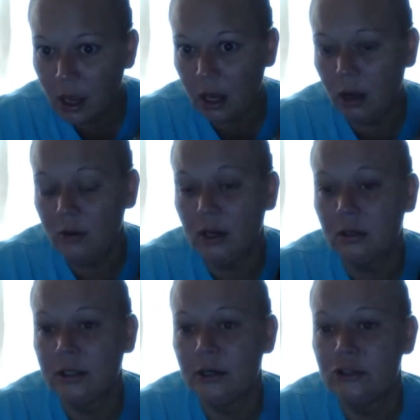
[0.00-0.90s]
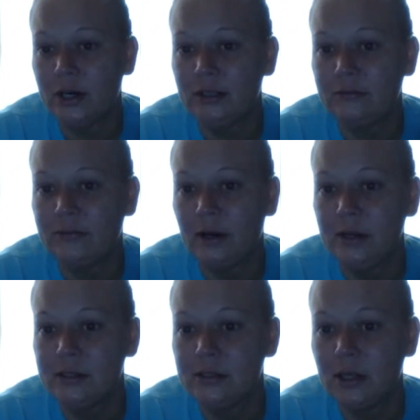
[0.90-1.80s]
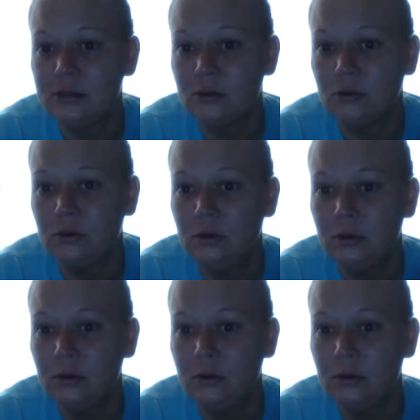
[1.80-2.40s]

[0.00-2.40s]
Oh, y'all clicker train the ferrets? That's cool.